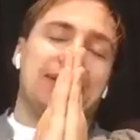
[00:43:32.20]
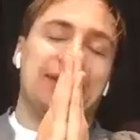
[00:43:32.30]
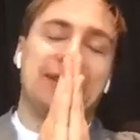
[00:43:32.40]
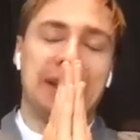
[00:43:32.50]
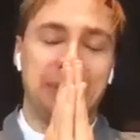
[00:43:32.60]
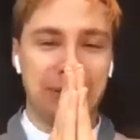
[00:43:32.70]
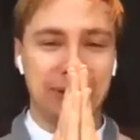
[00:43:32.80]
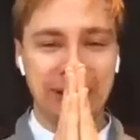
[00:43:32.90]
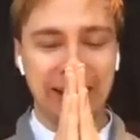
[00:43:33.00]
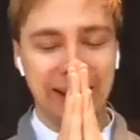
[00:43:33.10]
much for your
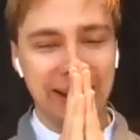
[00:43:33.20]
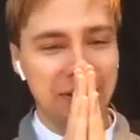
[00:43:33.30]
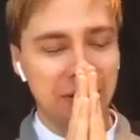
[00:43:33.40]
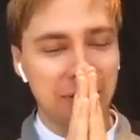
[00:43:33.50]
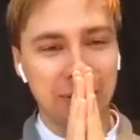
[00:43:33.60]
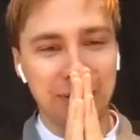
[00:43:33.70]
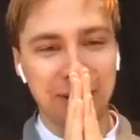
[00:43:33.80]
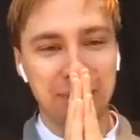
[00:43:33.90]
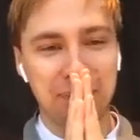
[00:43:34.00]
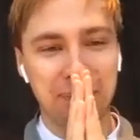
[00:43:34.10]
time today and
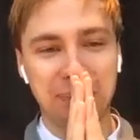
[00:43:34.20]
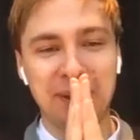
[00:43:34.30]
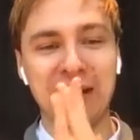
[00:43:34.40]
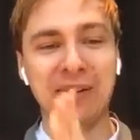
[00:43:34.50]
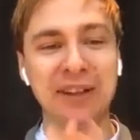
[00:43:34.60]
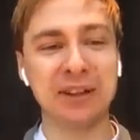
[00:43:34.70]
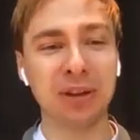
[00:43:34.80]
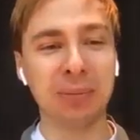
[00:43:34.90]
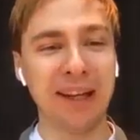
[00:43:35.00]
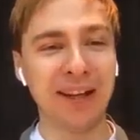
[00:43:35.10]
for
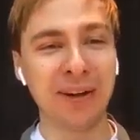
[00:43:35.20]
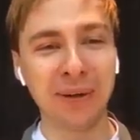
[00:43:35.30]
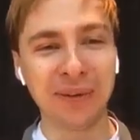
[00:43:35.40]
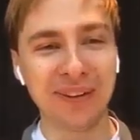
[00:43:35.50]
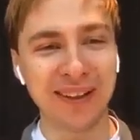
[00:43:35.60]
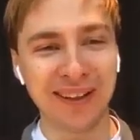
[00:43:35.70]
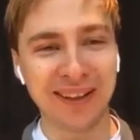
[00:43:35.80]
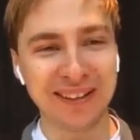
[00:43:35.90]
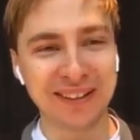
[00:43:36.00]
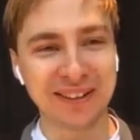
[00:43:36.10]
giving so many
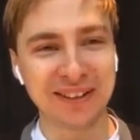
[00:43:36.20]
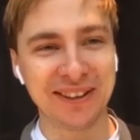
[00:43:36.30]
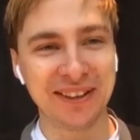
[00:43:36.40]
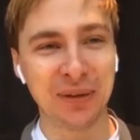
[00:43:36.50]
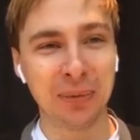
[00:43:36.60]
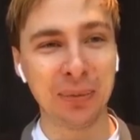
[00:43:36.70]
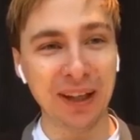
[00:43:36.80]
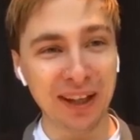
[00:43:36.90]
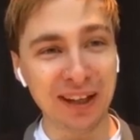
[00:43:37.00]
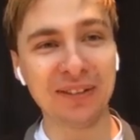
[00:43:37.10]
golden nuggets
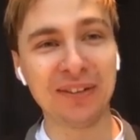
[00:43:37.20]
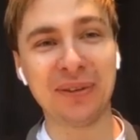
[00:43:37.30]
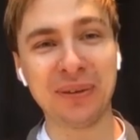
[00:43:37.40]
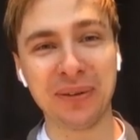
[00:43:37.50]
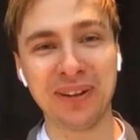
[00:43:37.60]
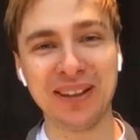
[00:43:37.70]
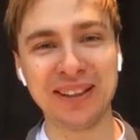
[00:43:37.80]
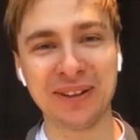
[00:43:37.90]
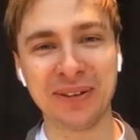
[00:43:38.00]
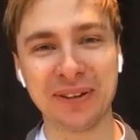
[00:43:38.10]
to me and
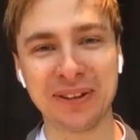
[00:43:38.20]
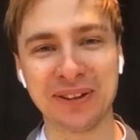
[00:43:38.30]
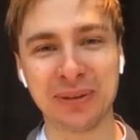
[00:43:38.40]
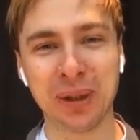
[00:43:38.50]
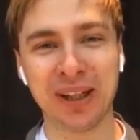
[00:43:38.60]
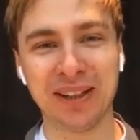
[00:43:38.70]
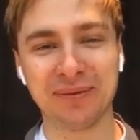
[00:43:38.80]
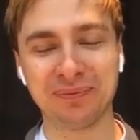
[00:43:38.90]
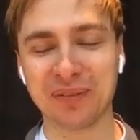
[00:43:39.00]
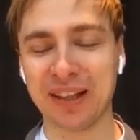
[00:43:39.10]
to the listeners as
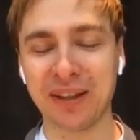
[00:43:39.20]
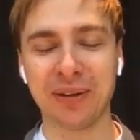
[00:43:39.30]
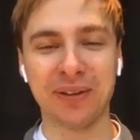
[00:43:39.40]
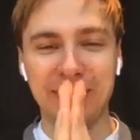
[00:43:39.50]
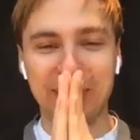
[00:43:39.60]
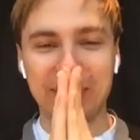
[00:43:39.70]
well. Thank you.